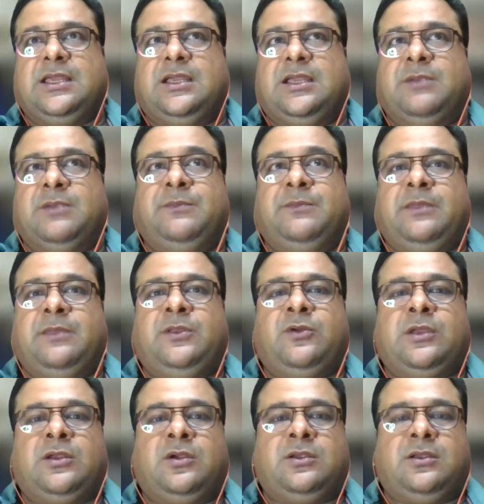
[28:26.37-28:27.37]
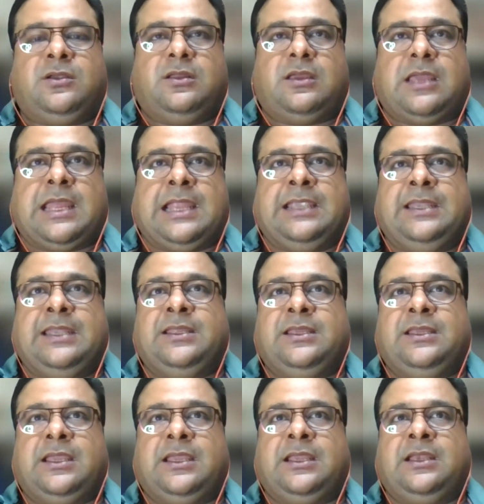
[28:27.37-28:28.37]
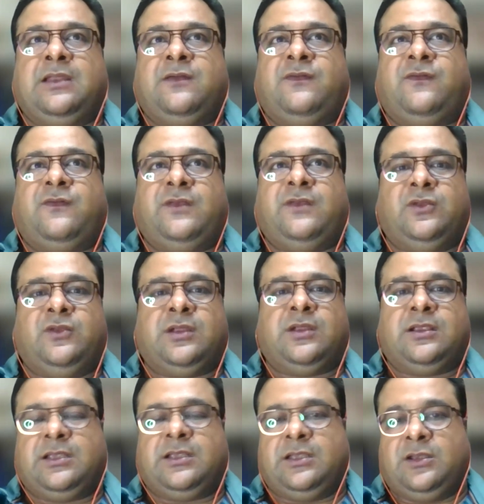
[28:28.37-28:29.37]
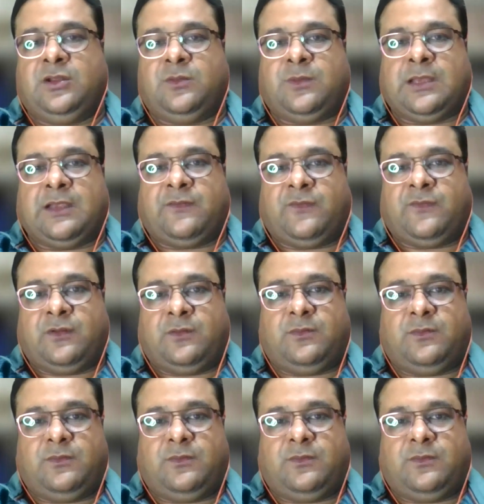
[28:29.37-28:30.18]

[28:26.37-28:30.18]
but maybe you are not adding enough new content in your platform.